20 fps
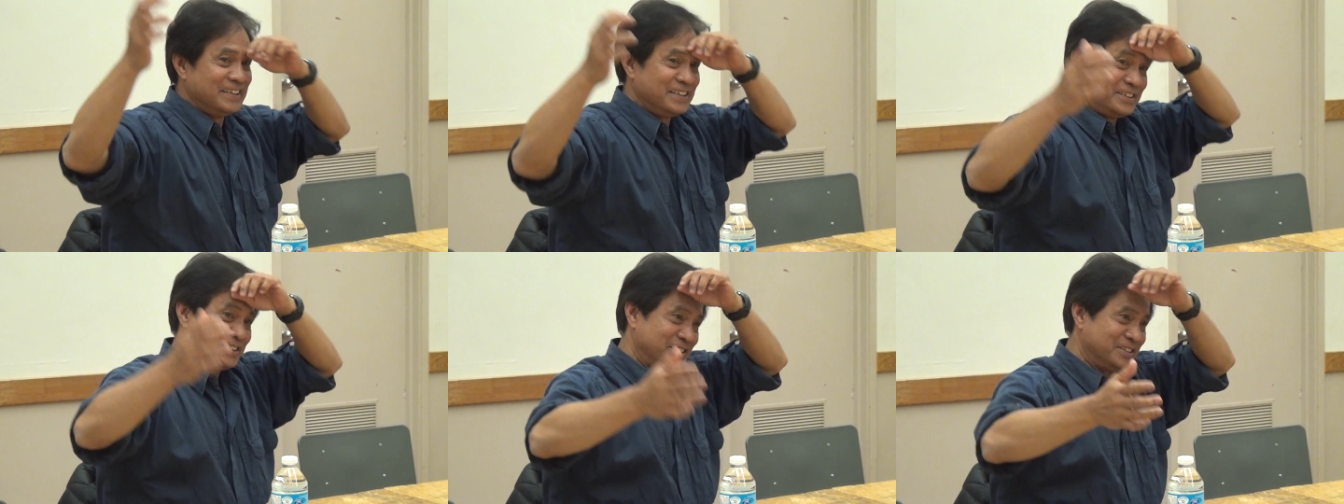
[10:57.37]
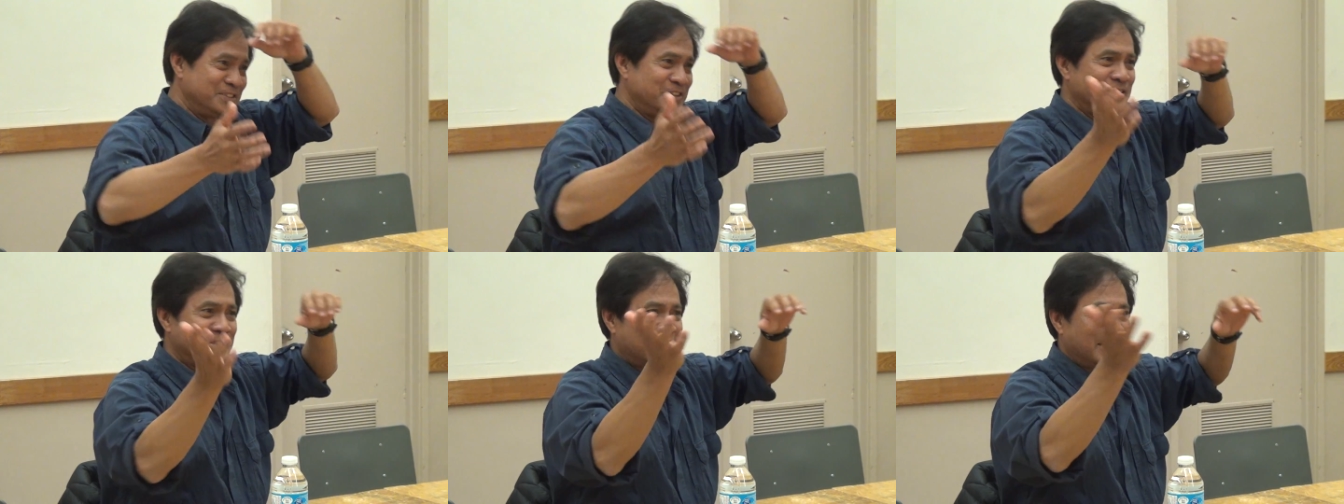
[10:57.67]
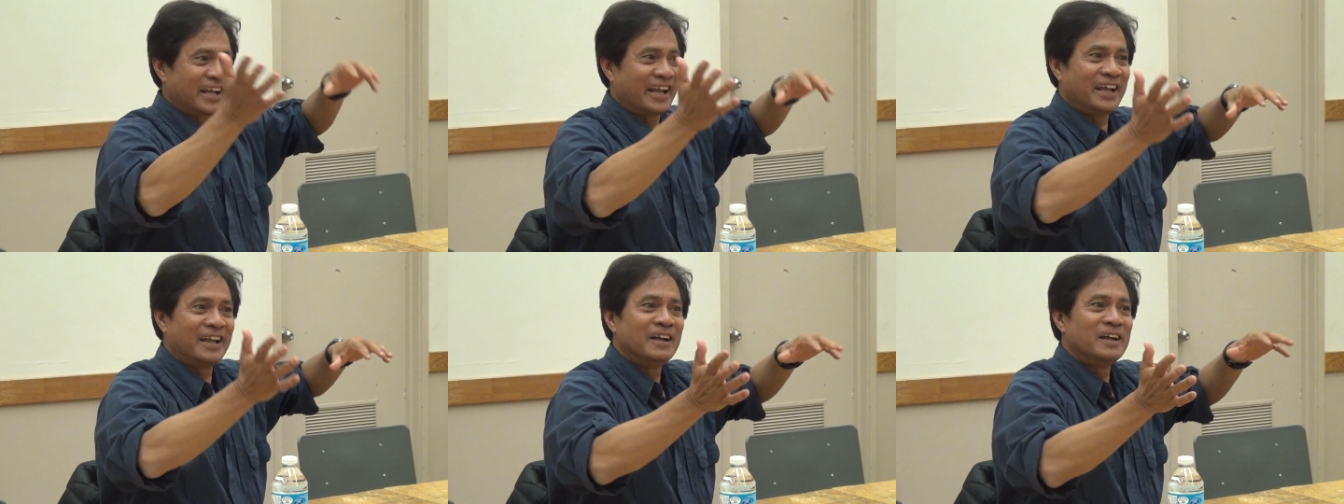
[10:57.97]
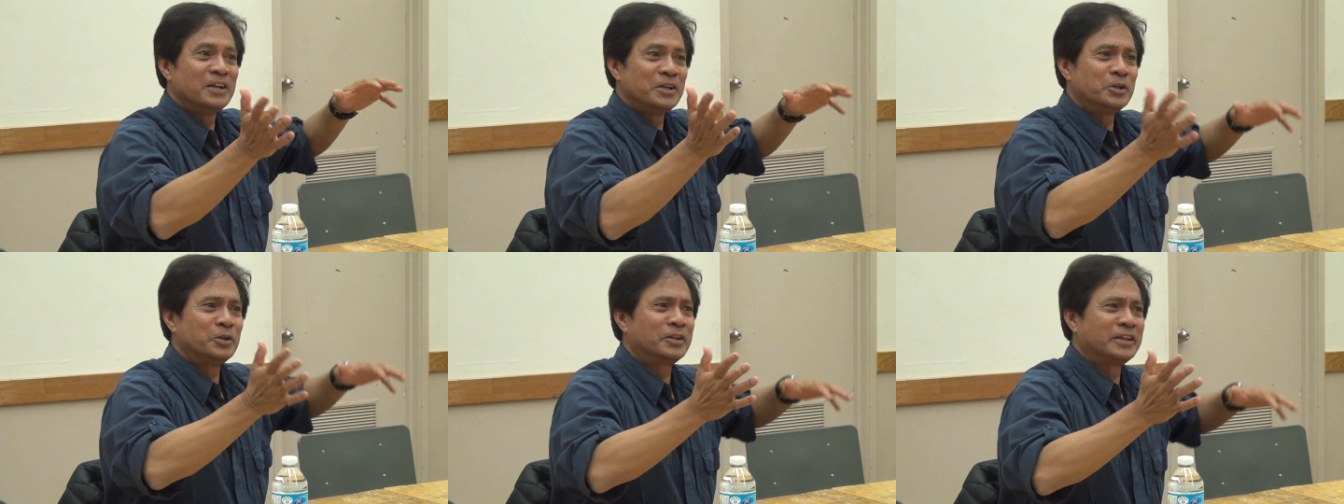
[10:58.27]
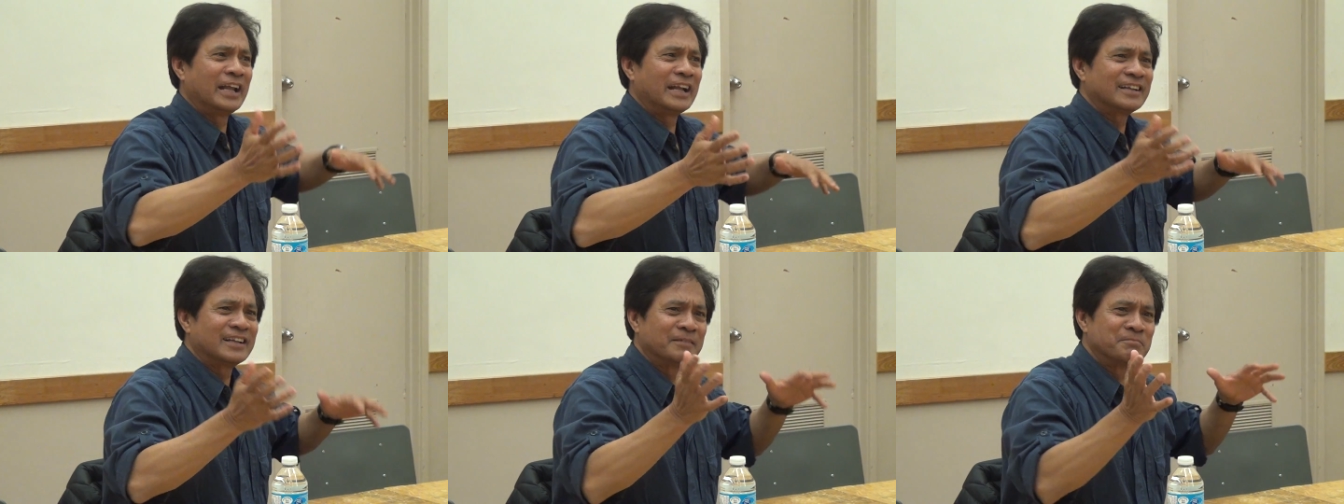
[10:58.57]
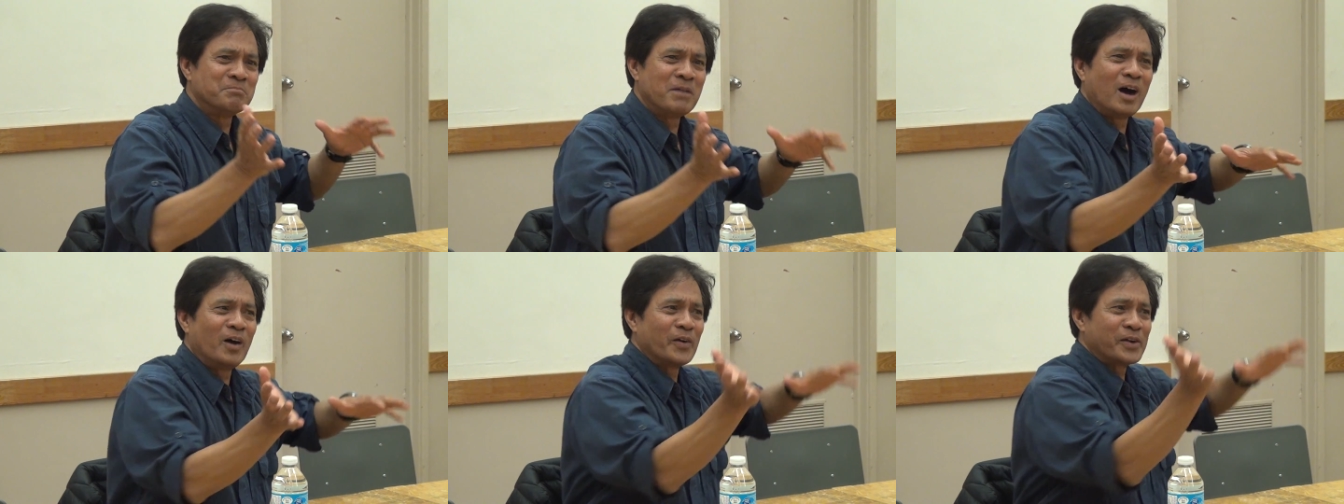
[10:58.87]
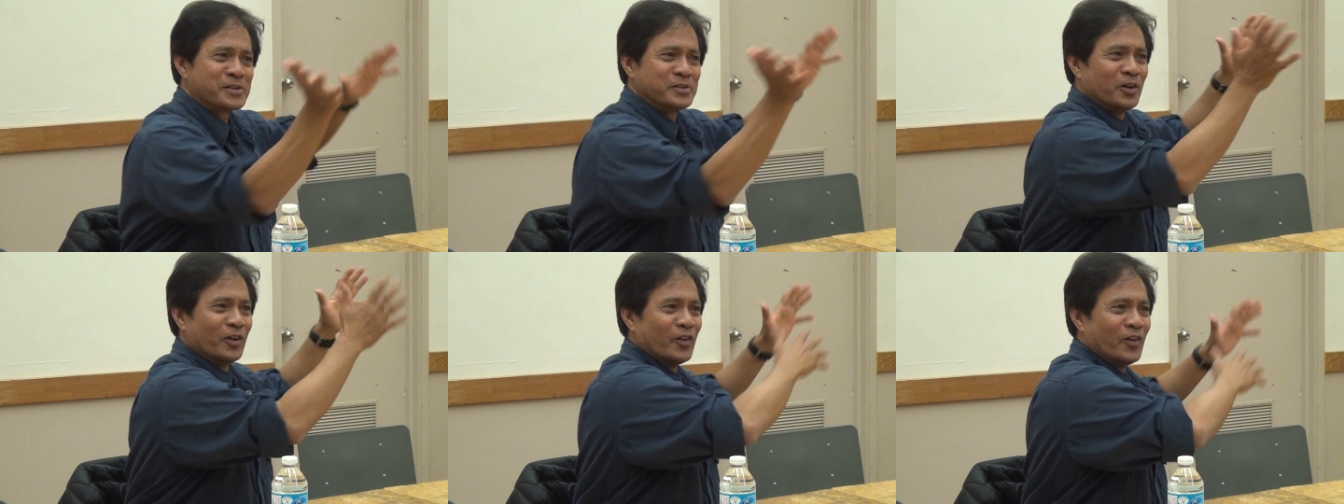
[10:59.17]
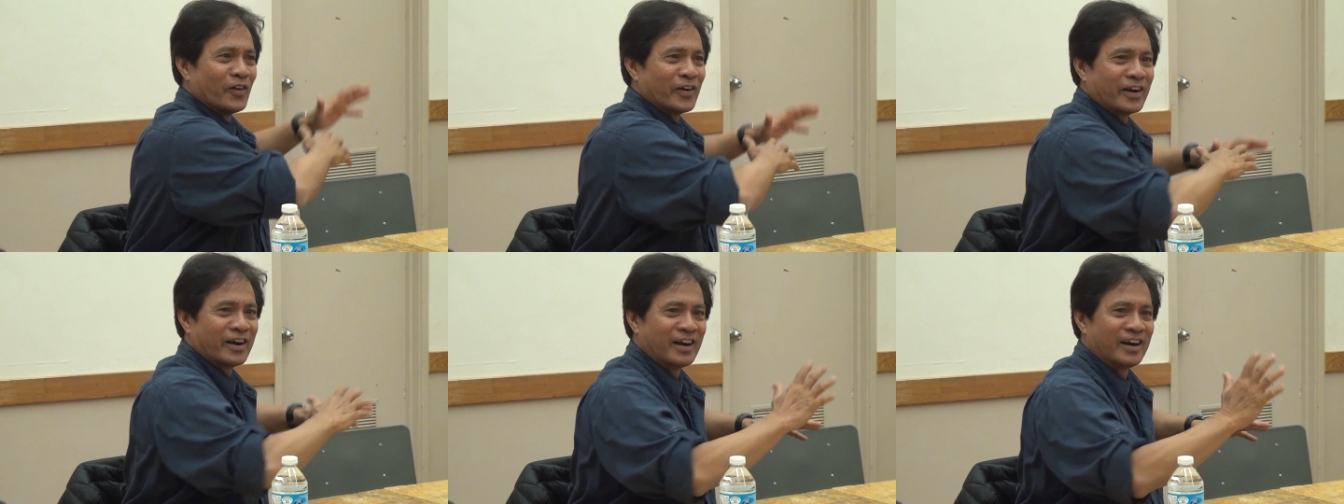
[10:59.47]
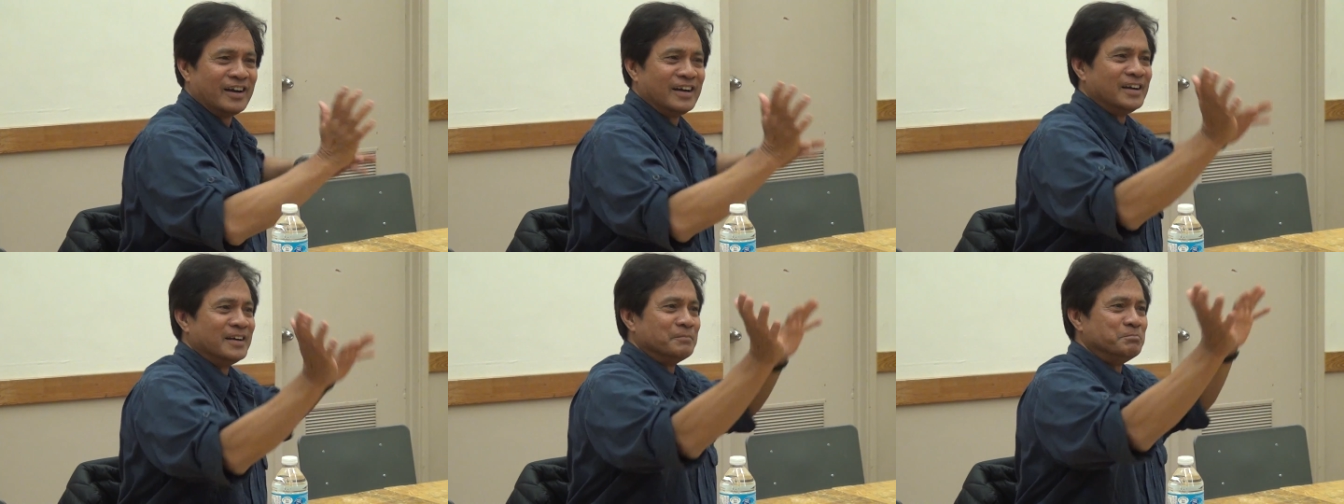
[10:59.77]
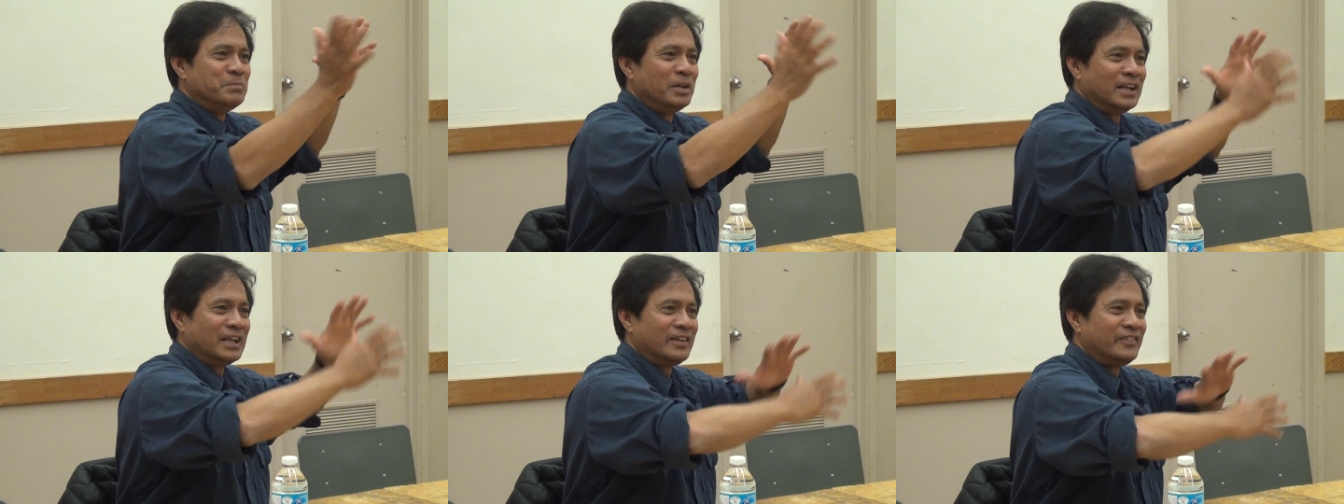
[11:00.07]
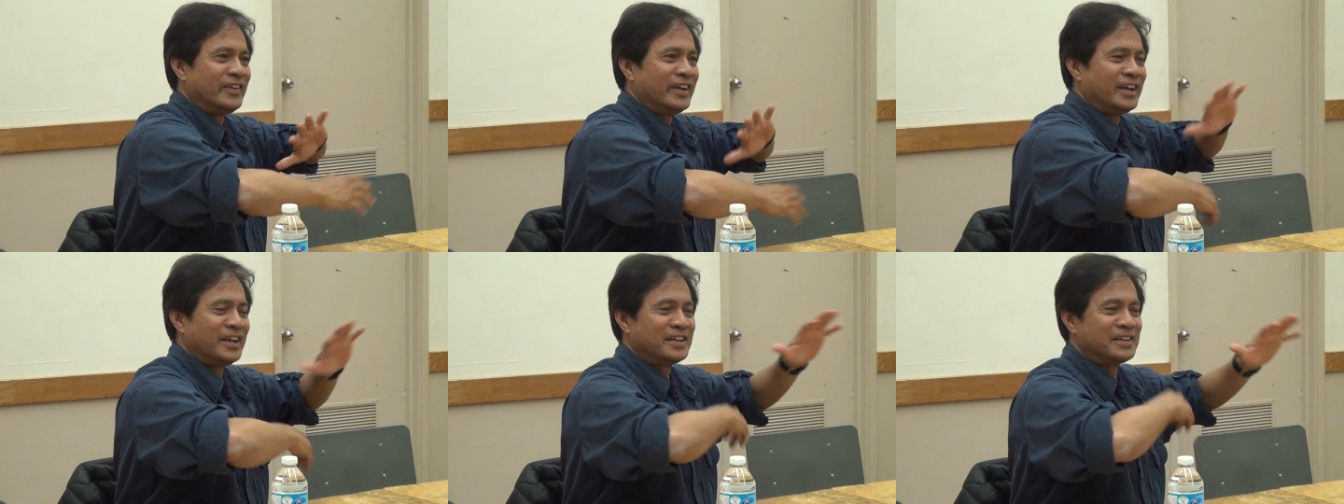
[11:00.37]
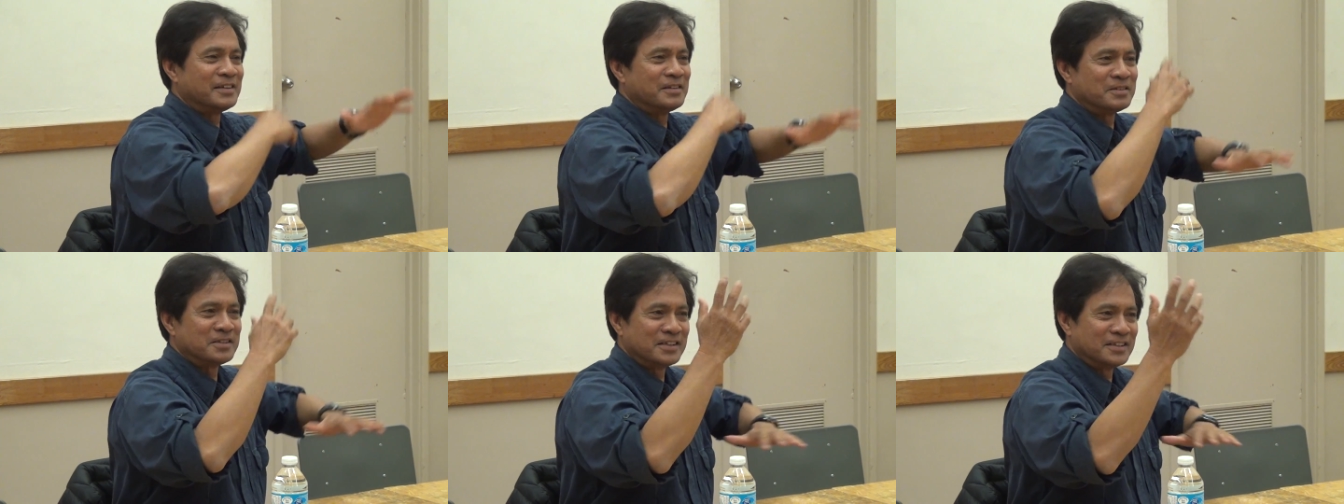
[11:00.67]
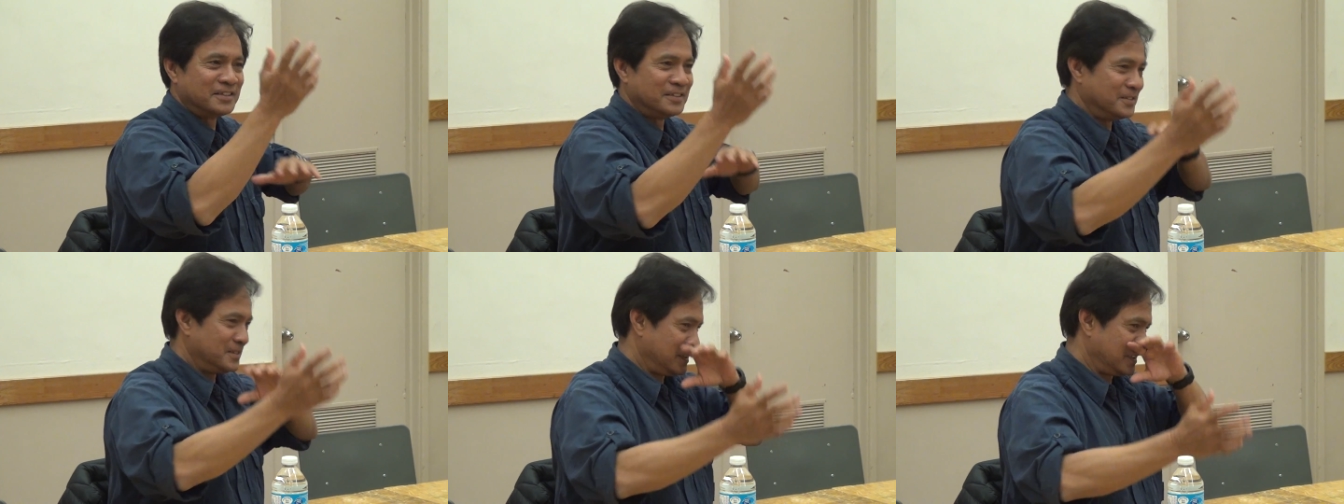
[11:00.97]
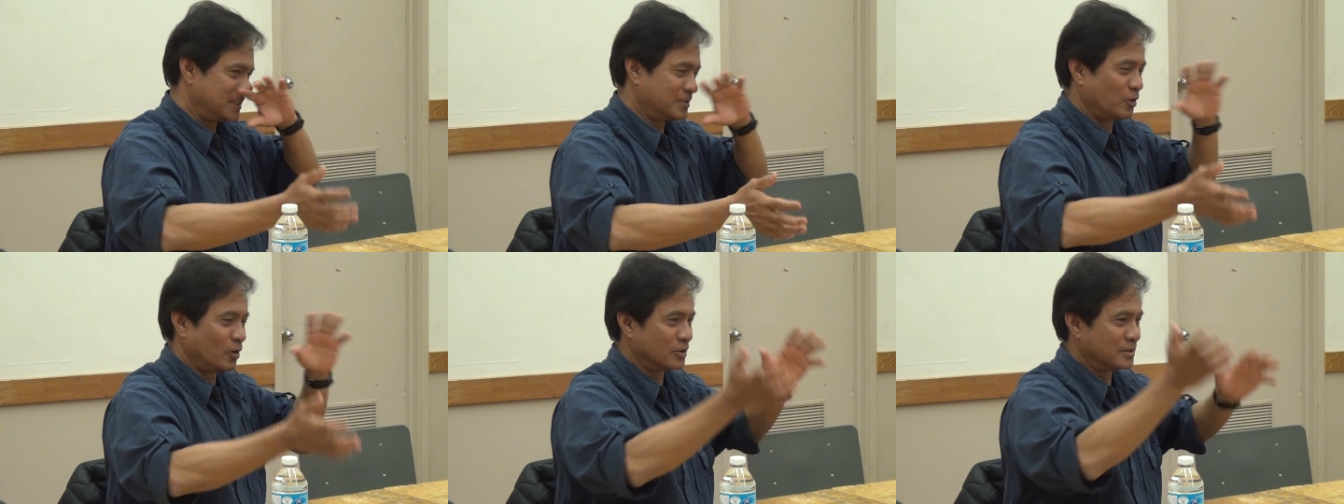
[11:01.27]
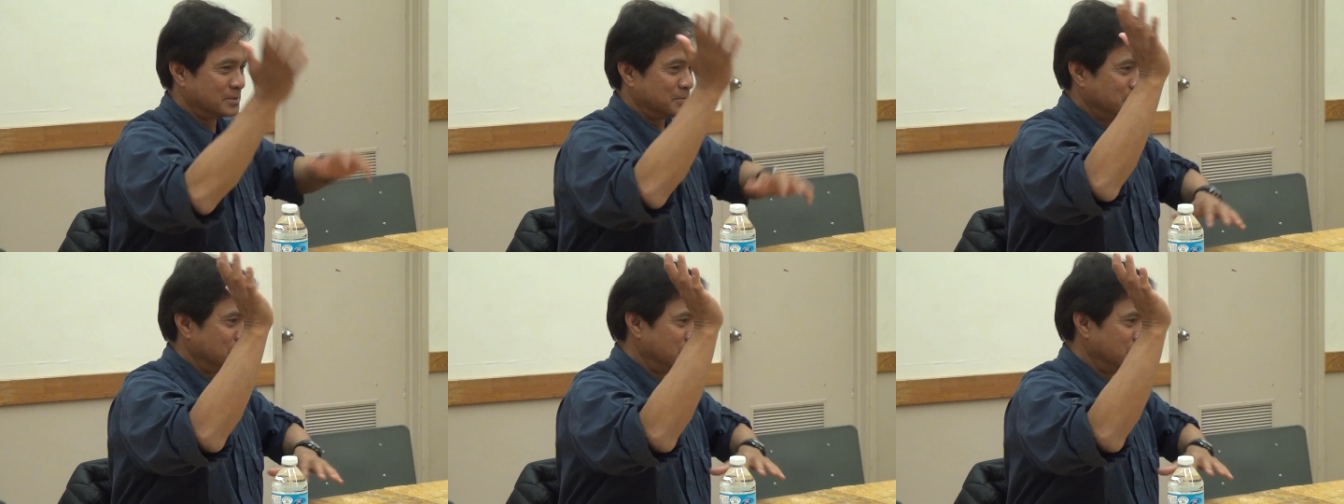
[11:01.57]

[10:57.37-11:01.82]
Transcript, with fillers: you know, you'd say, you'd think that Mao is no longer believed in and, uh, you know, cultural